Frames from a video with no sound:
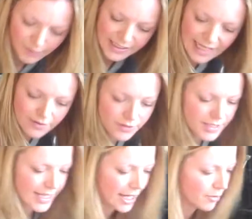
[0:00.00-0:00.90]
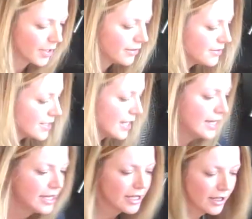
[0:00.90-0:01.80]
coming down onto the elbows,
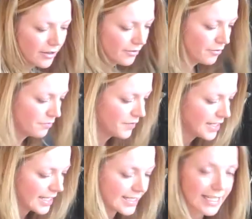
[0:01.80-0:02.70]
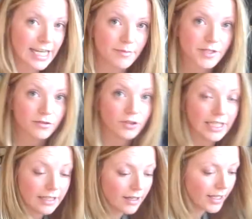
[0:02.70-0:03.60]
feet, knees and hips are all
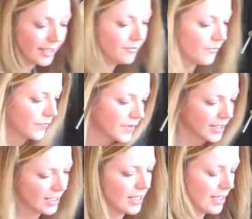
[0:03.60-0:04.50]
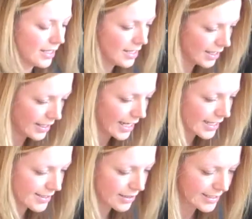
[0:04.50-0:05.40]
in line.
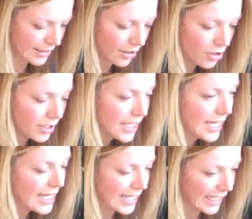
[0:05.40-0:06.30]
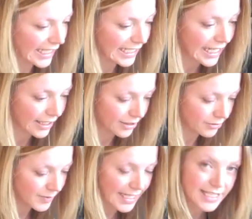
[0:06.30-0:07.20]
Neck is nice and long.
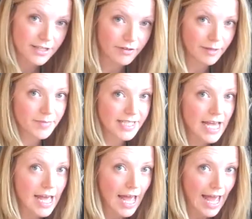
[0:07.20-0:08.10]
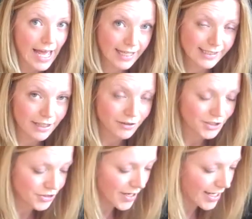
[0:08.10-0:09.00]
Inhale into the ribs, exhale,
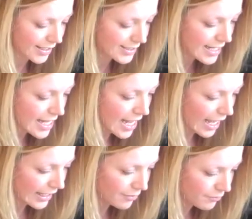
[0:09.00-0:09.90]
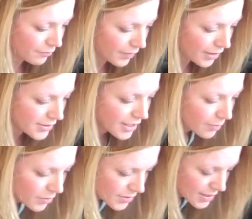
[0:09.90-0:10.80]
contract, and then float
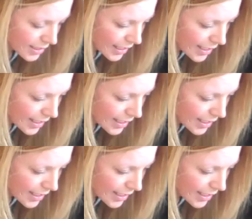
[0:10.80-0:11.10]
up onto the